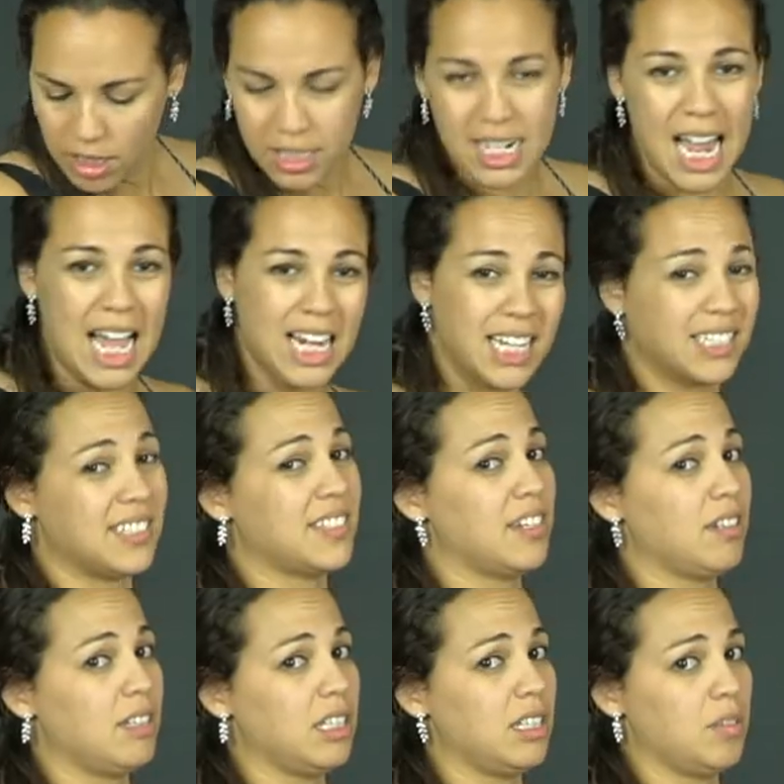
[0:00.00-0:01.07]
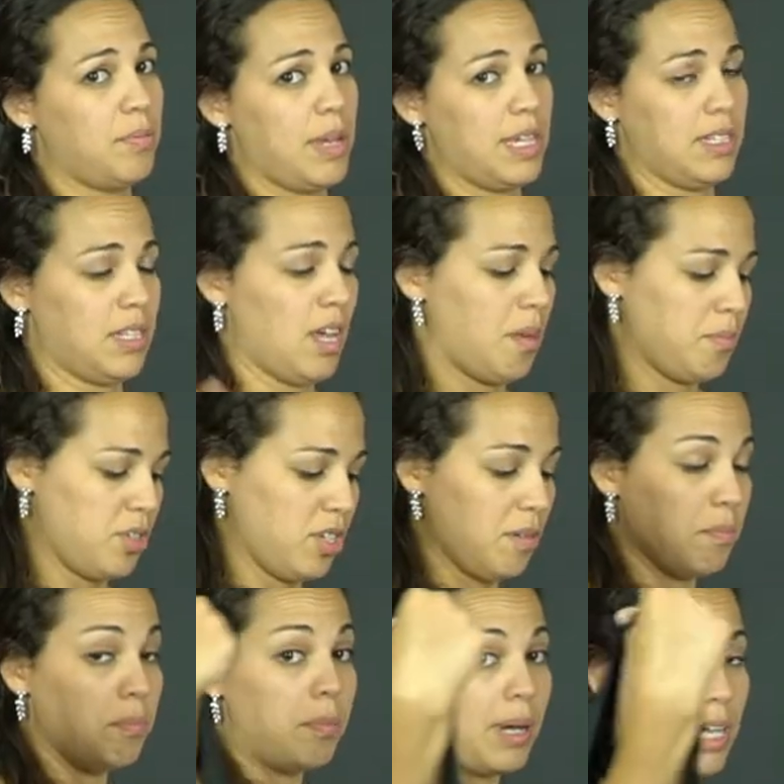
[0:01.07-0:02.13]
Not necessarily the best
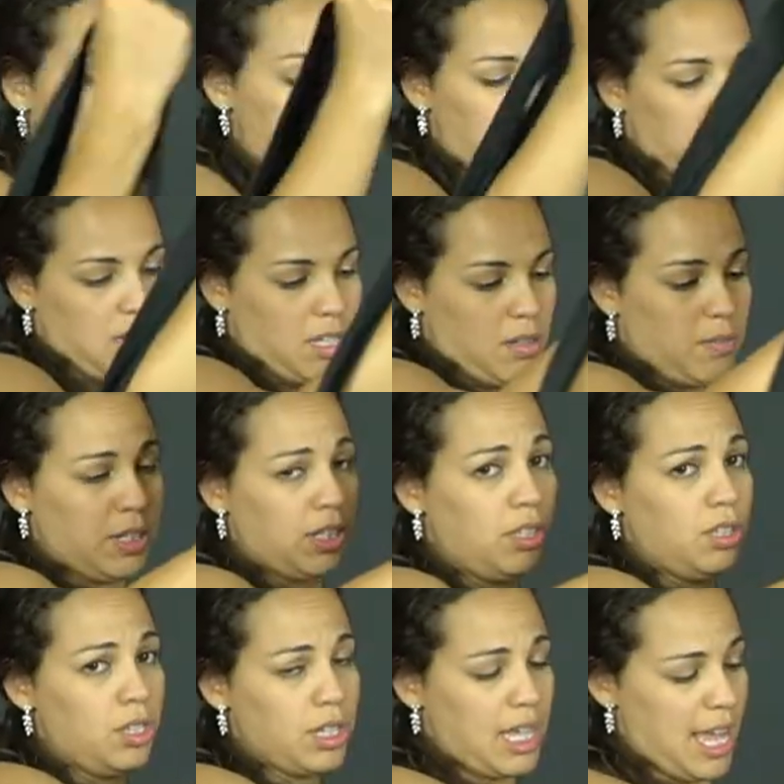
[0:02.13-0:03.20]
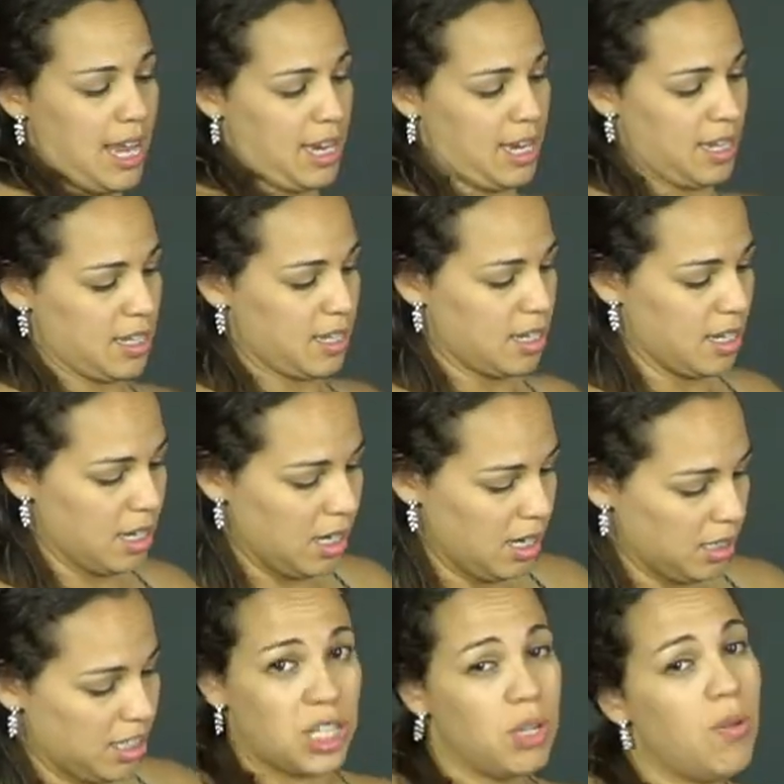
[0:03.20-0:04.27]
option, but when you look at it,
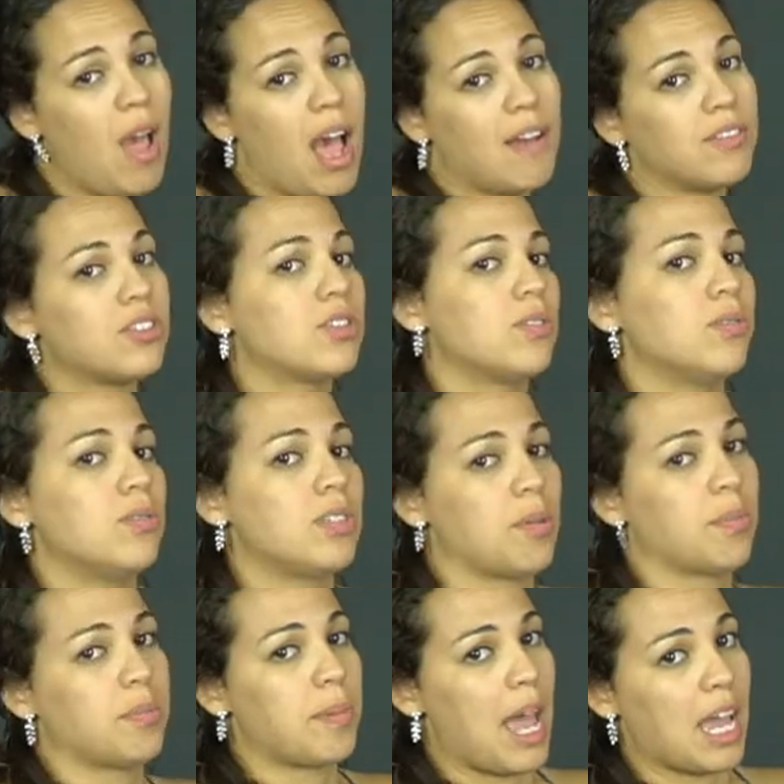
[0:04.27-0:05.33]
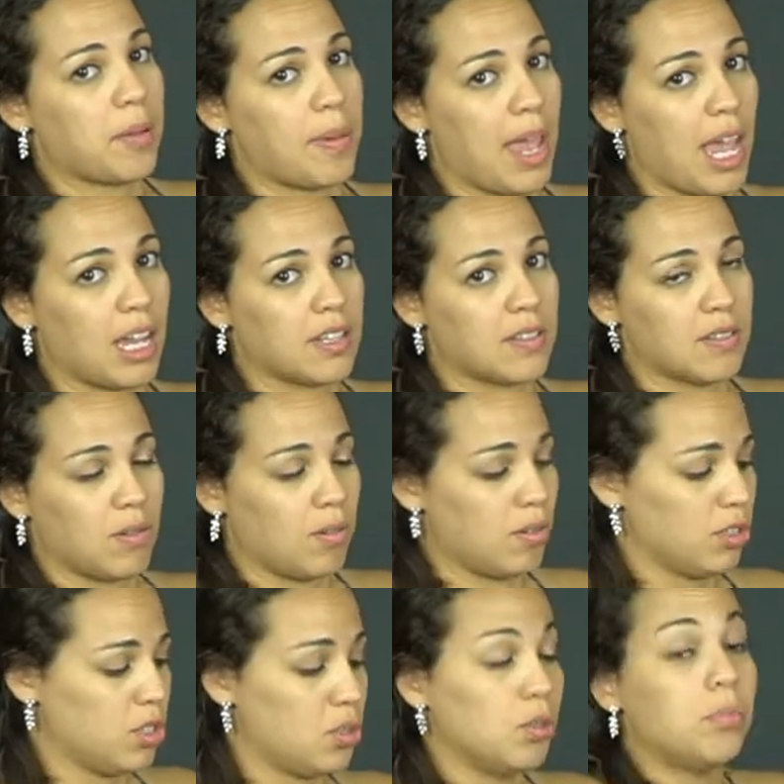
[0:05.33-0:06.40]
you have 2 separate backpacks
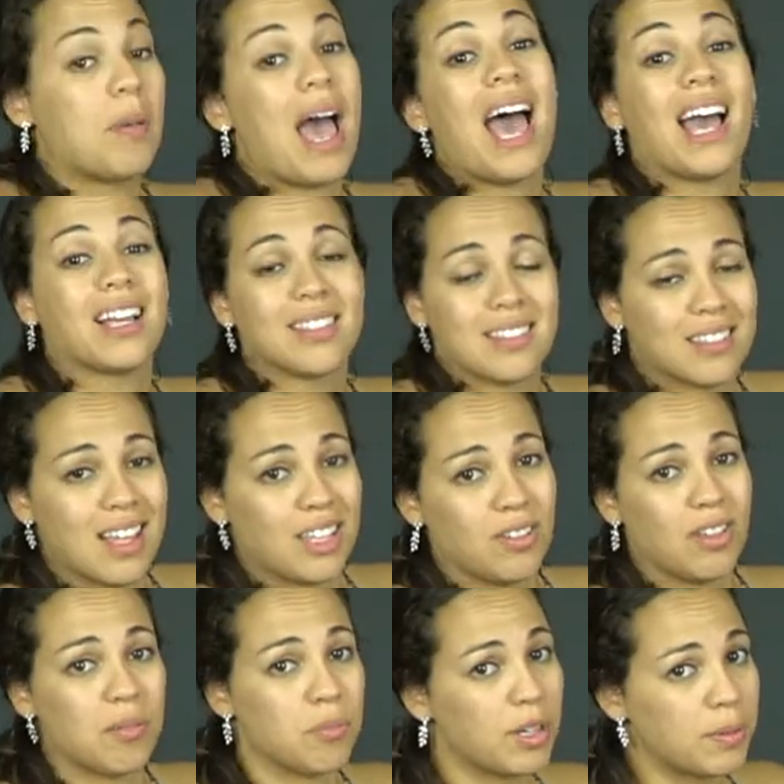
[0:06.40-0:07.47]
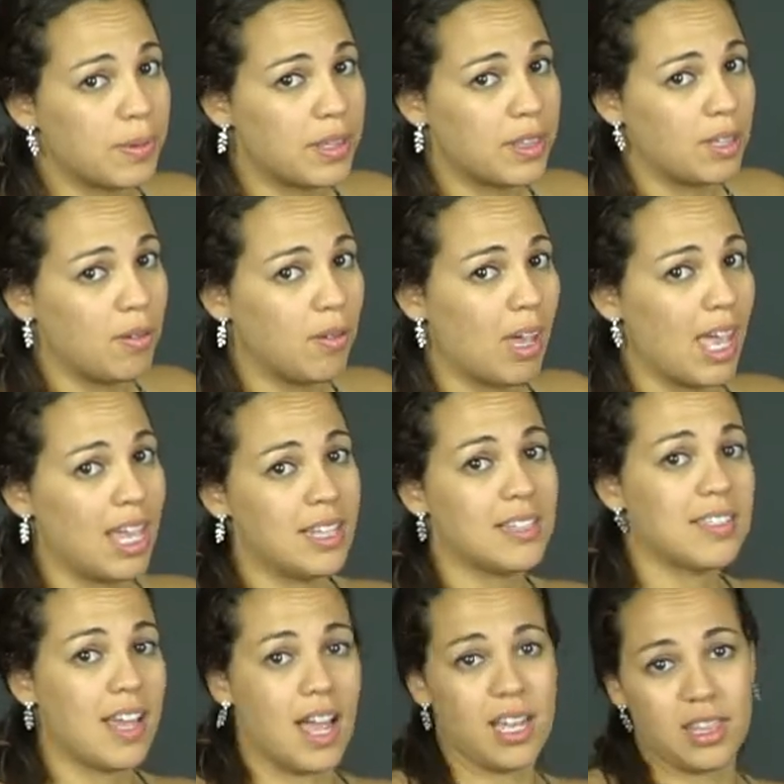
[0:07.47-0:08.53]
or 2 bags that you can bring with you
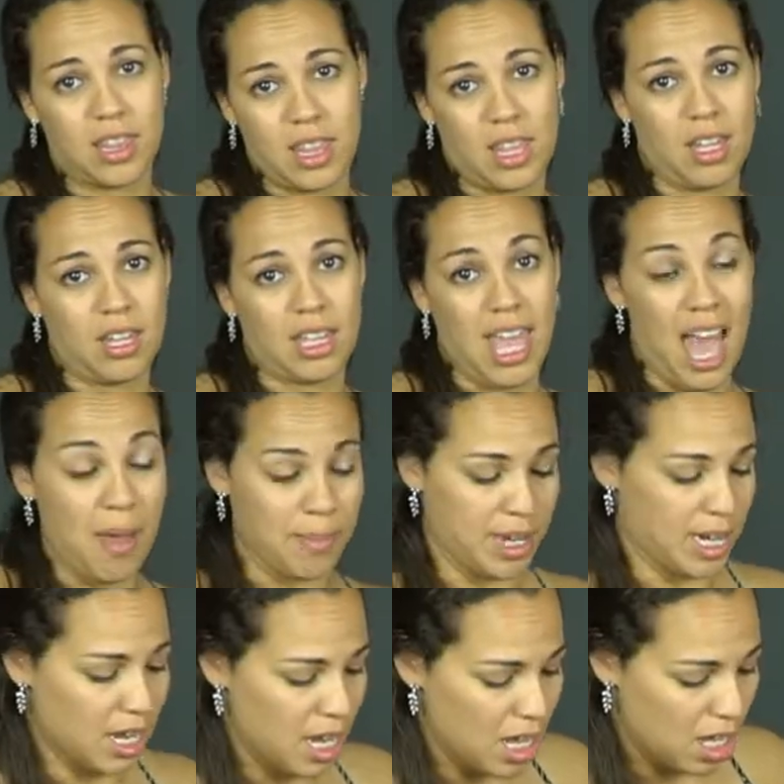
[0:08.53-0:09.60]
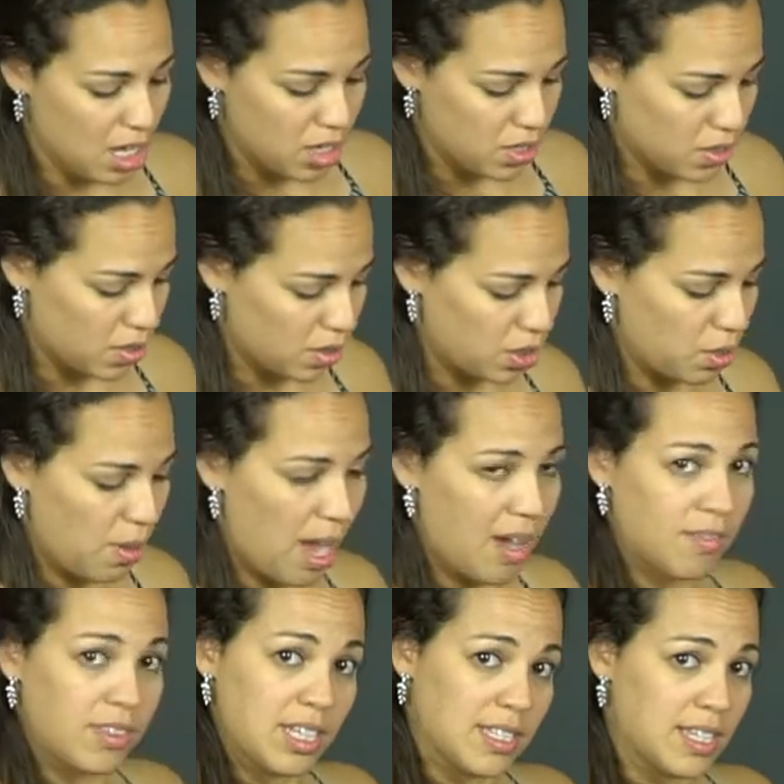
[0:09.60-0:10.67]
inside the cabin. So you
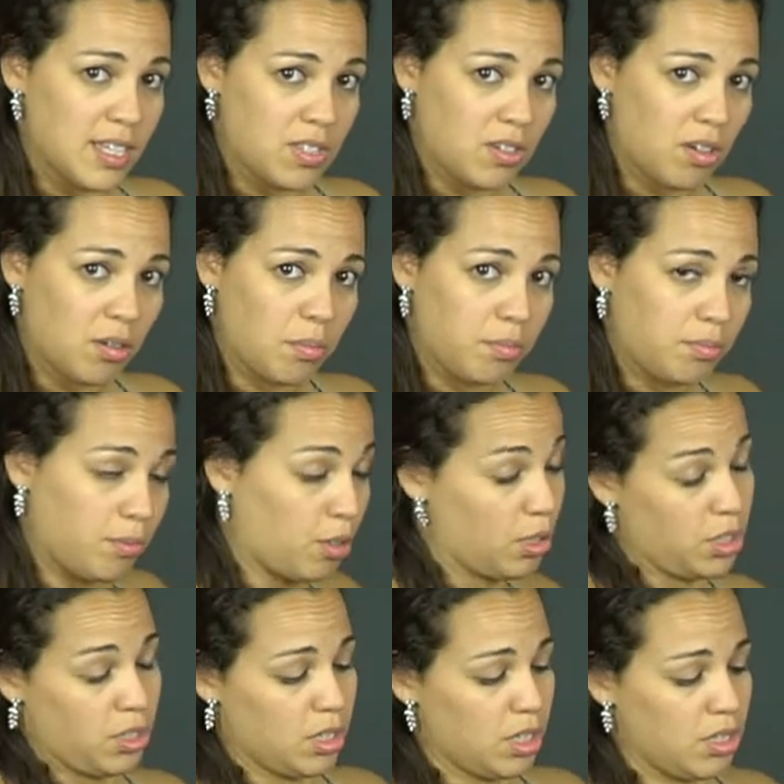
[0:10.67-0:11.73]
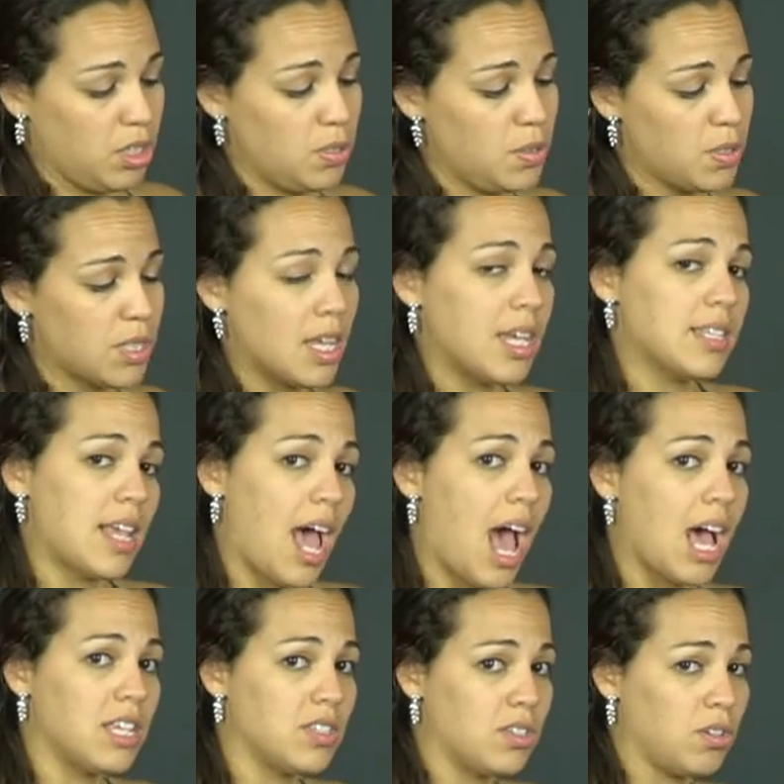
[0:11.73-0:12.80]
have this as your, or you can use this
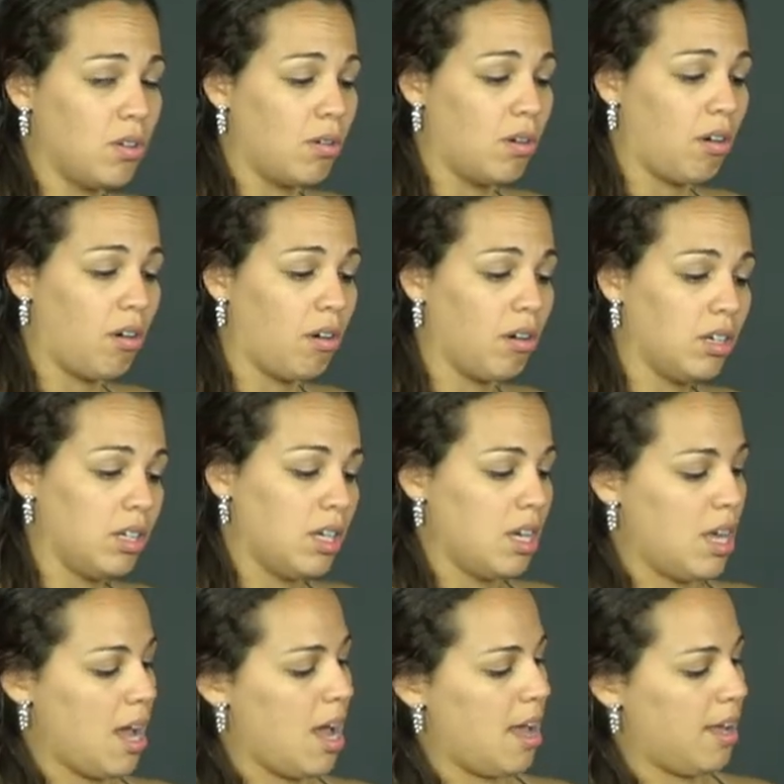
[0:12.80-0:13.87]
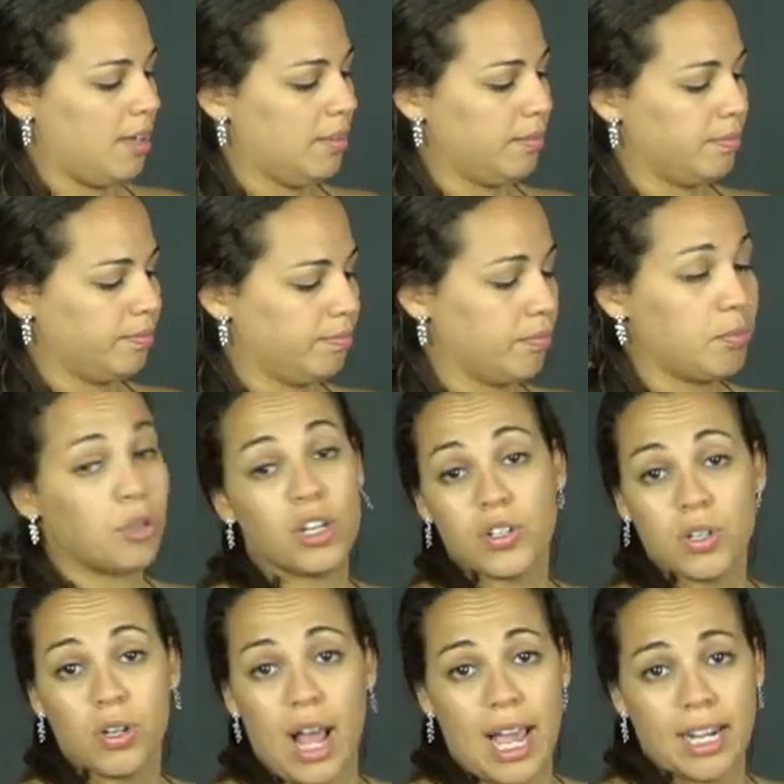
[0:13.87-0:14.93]
as your
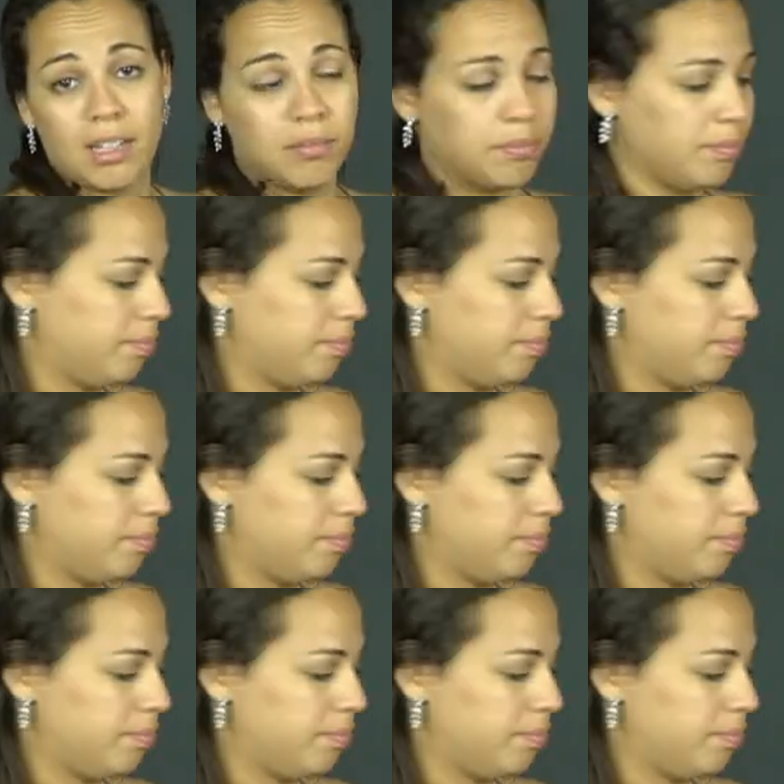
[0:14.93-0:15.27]
personal item.